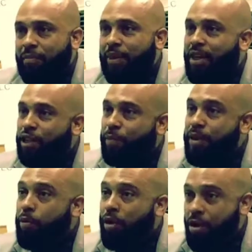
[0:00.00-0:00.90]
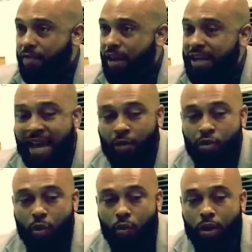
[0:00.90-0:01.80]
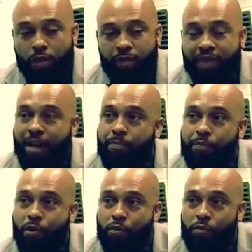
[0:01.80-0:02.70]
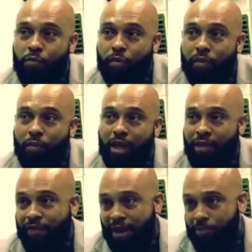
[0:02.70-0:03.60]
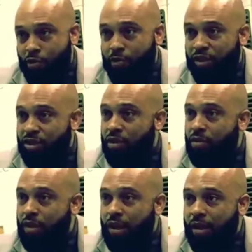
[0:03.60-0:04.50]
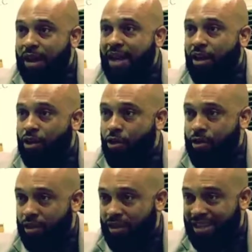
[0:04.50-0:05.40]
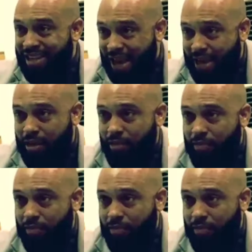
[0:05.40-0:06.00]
Because people love that. Now, I don't know if that boom is still occurring today.